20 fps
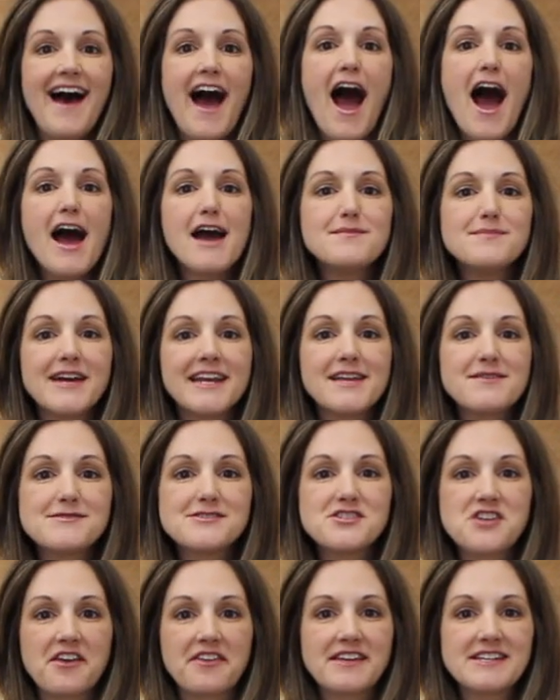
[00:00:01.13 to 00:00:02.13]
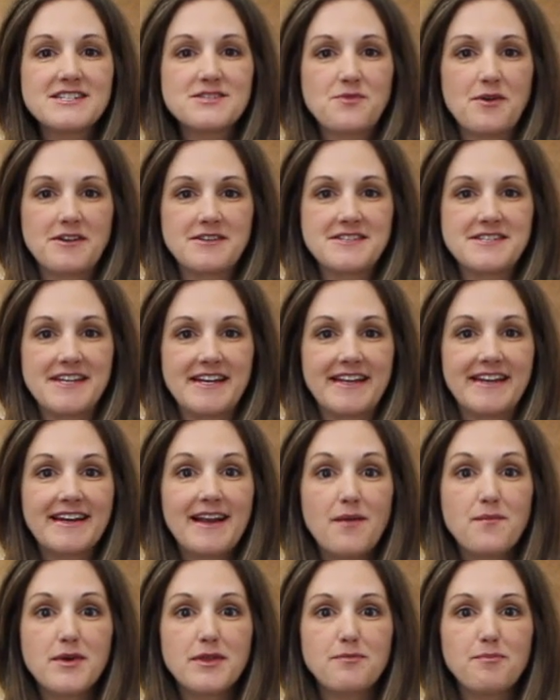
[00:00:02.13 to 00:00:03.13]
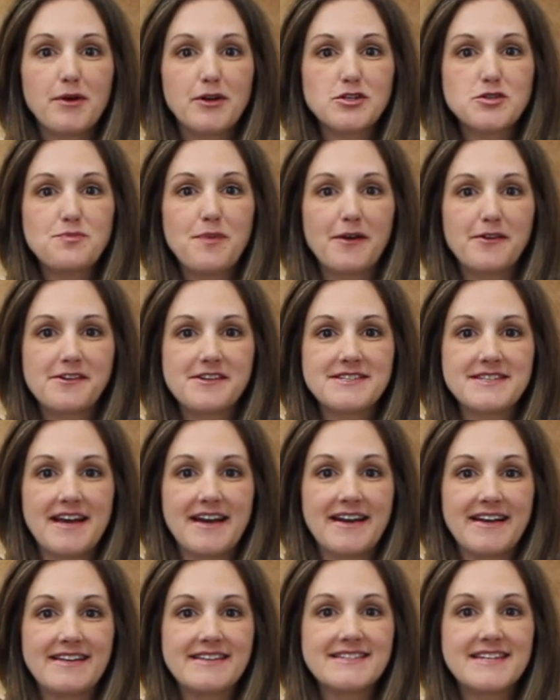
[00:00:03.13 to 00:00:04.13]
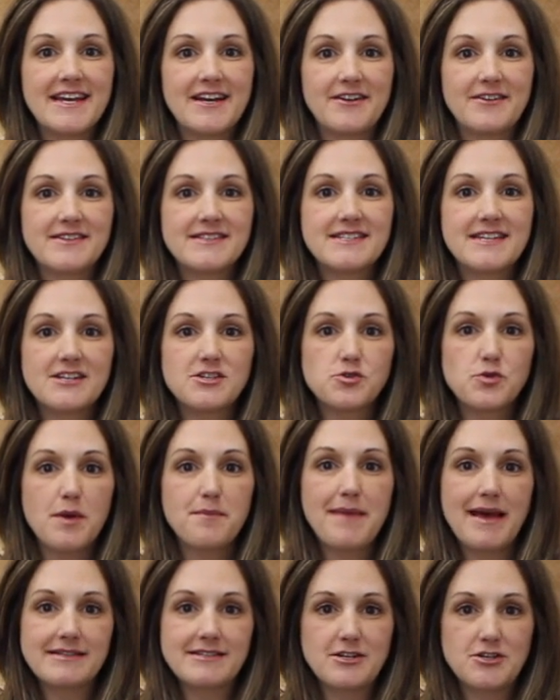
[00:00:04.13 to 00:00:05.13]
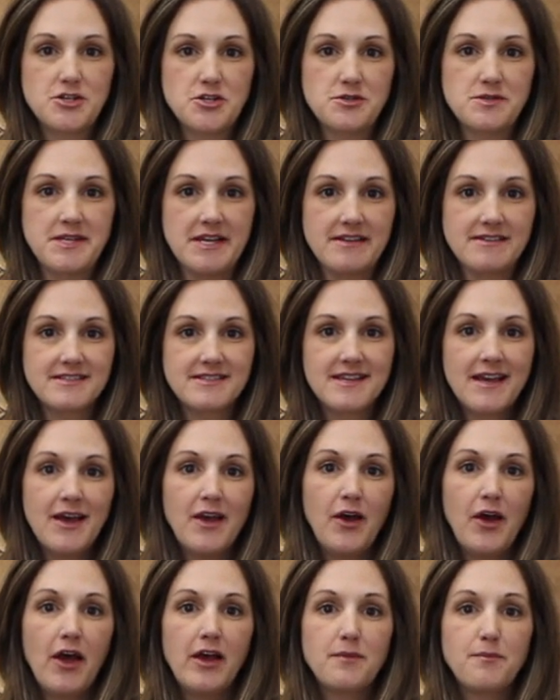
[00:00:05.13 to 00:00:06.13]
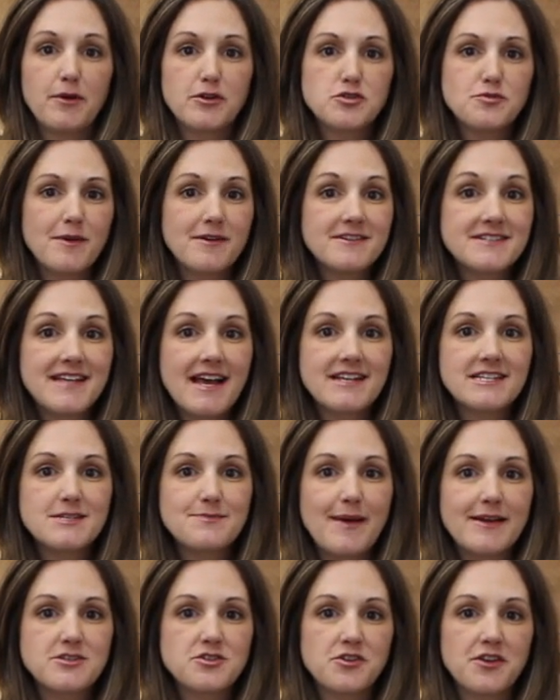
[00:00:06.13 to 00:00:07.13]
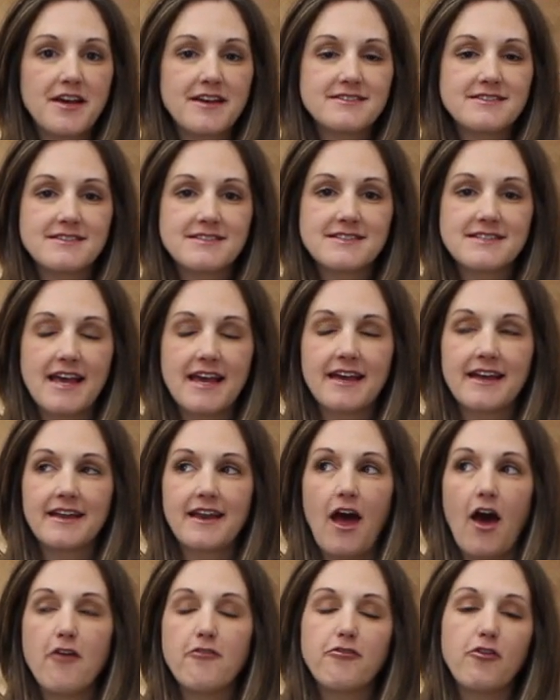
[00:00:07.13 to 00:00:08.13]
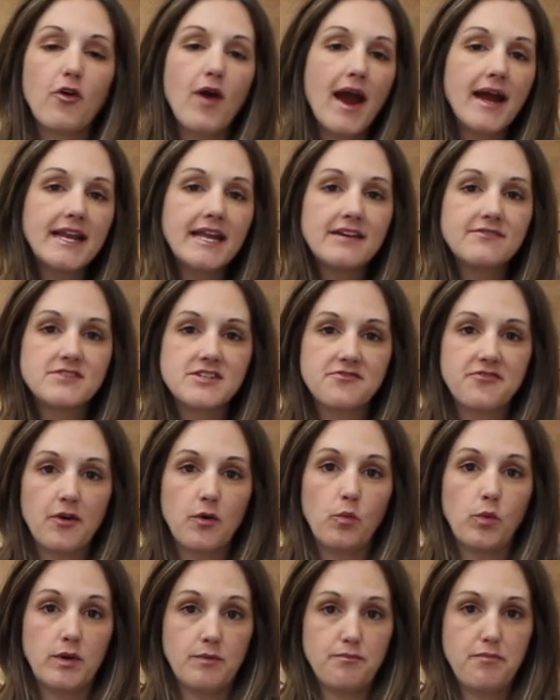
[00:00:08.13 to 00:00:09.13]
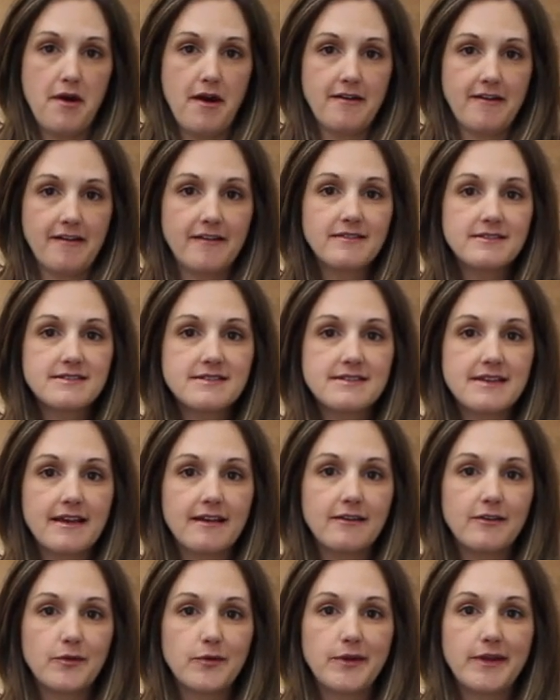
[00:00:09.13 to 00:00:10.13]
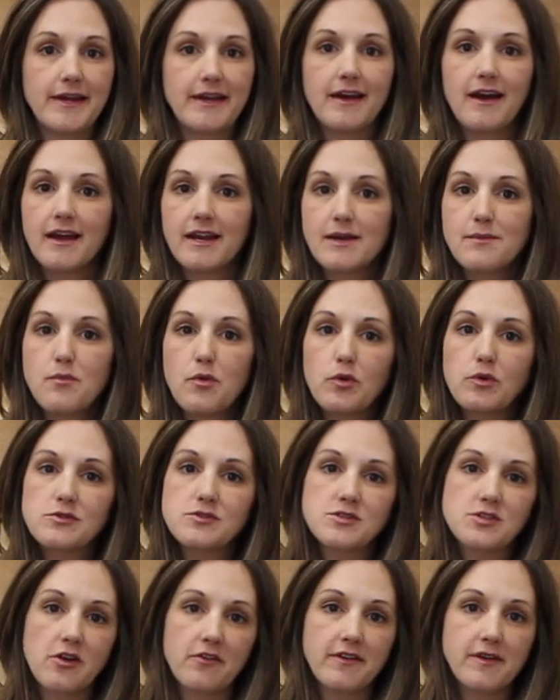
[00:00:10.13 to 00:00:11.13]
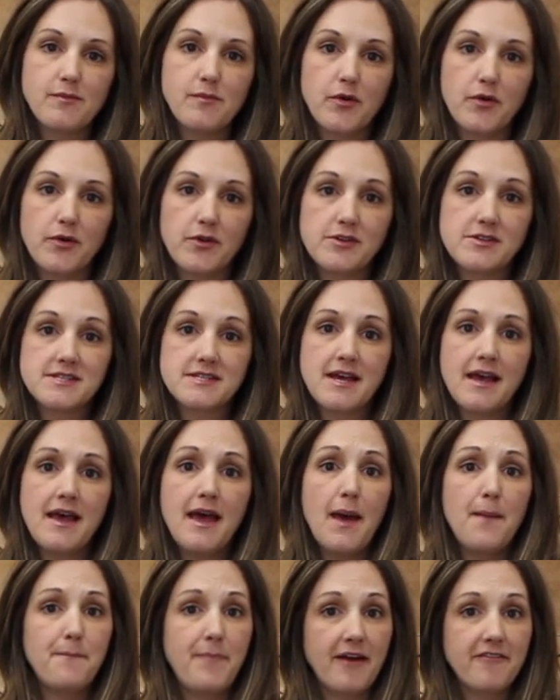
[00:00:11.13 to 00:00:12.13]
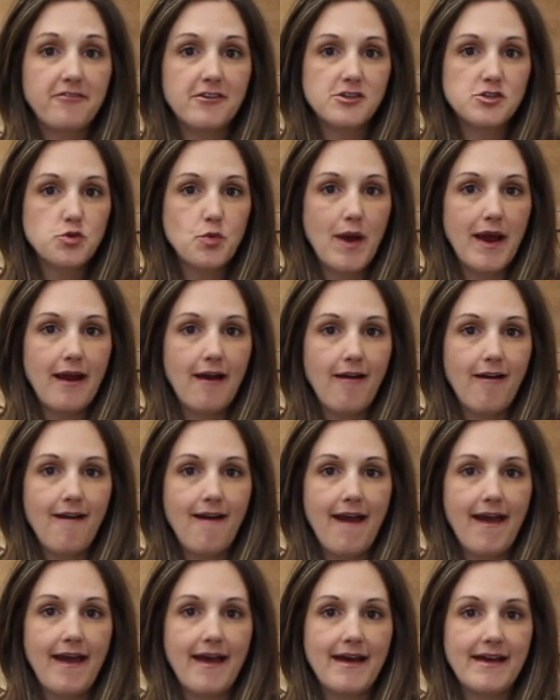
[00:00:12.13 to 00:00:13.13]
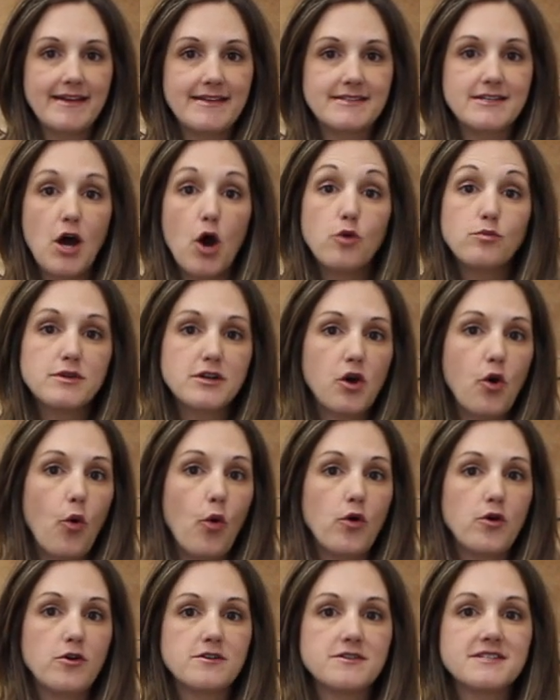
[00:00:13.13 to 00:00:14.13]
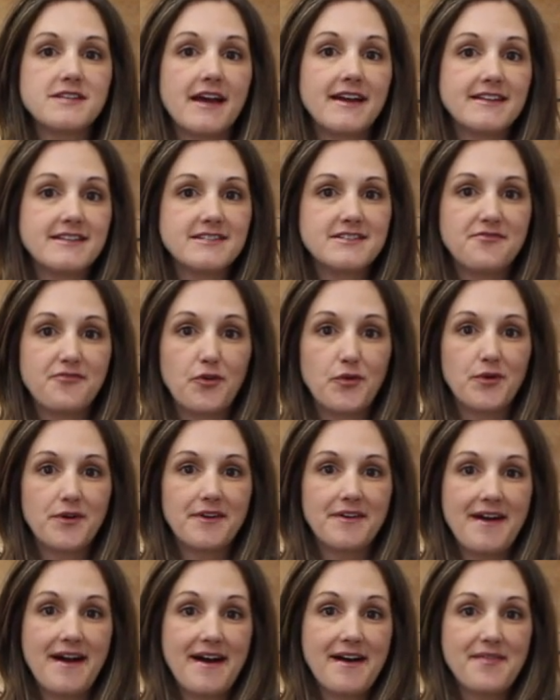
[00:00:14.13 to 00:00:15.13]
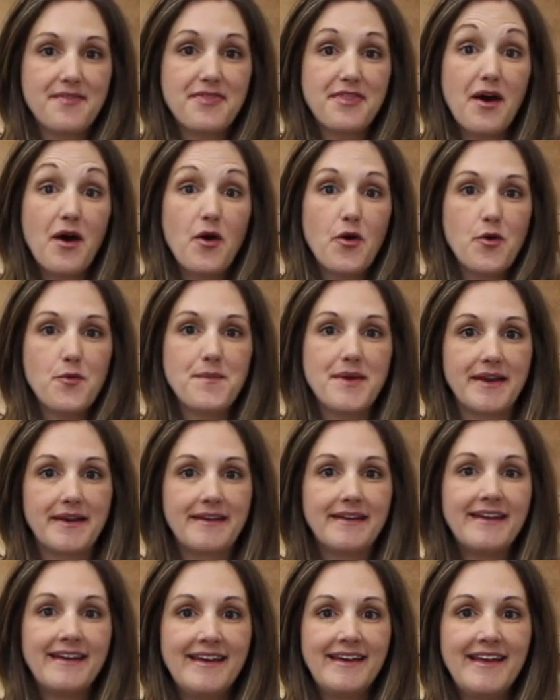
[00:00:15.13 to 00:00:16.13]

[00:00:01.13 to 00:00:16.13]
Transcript: Hi, my name is Shelley Swanson, and I'm with Birch Barn Designs here in Scituate, Massachusetts. Birch Barn Design specializes in a variety of different wooden products, including cutting boards, serving boards, beverageware, and home decor, signs for the home, and